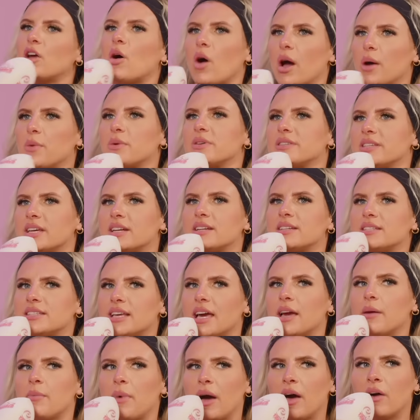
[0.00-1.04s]
No, I was going to
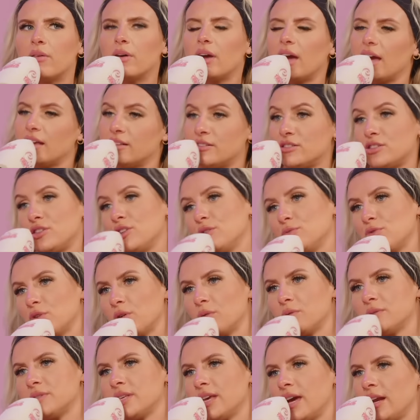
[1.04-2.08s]
say and Snoop Dogg
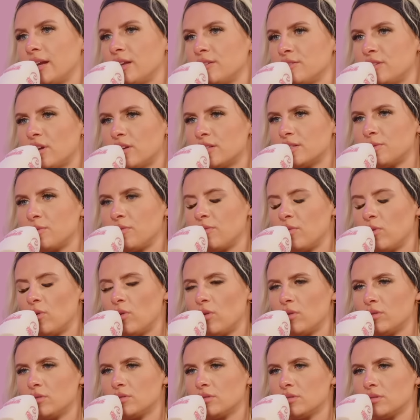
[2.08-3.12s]
was there and he was dancing with a
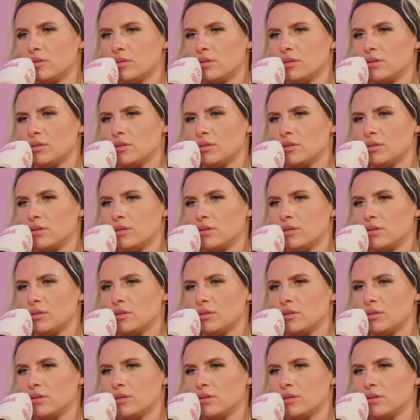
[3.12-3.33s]
horse.